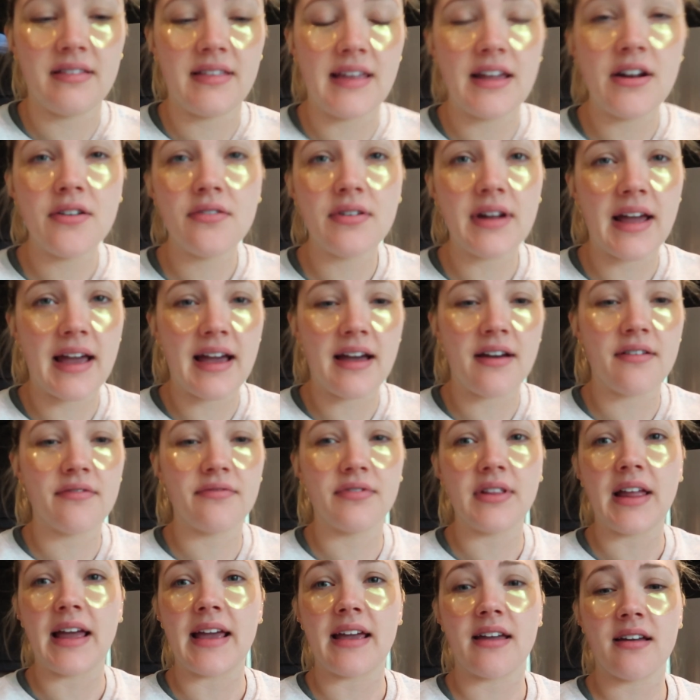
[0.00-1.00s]
They don't have
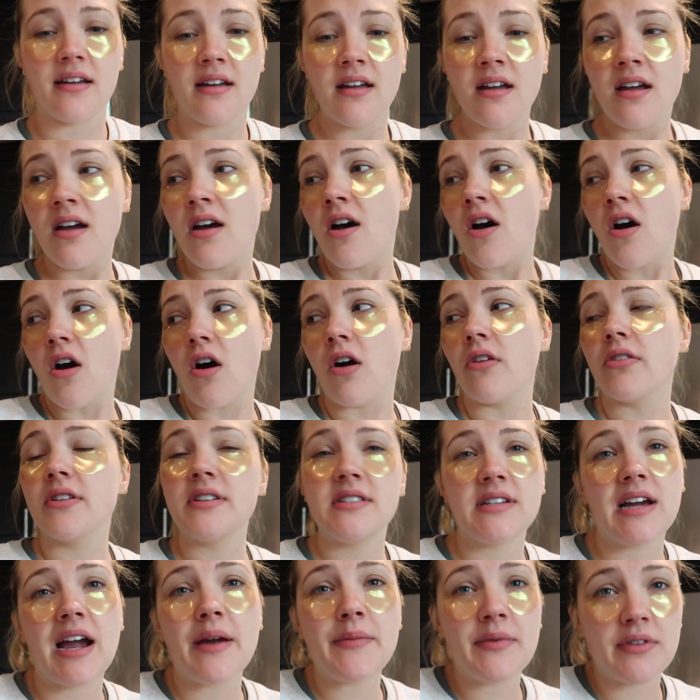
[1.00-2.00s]
like all the
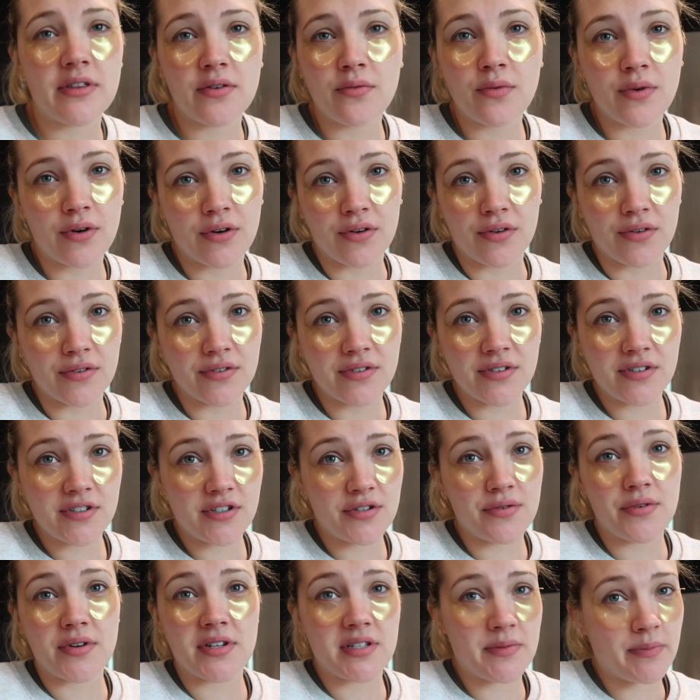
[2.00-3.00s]
time in the world
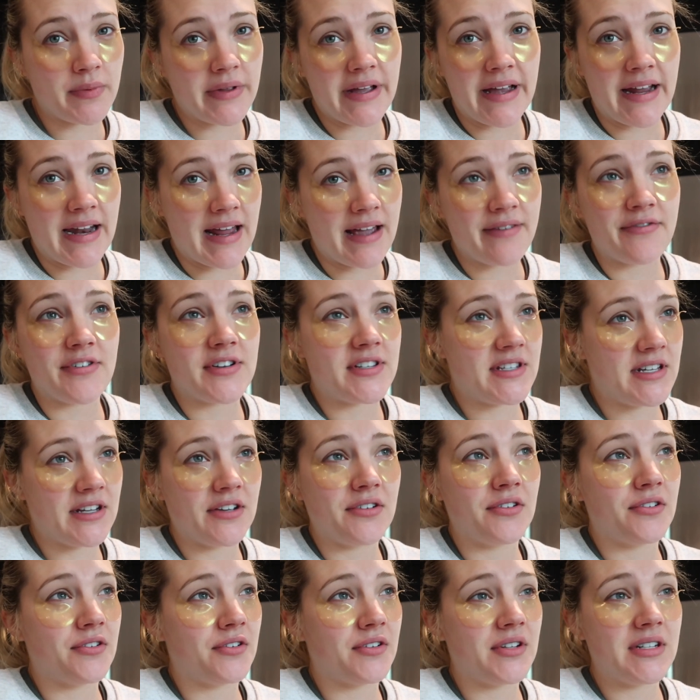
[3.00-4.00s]
to explain every
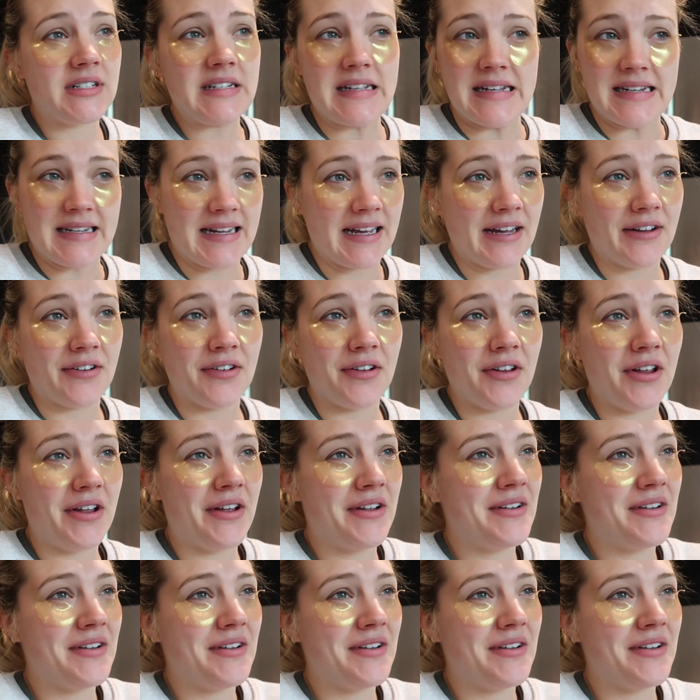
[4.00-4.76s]
single detail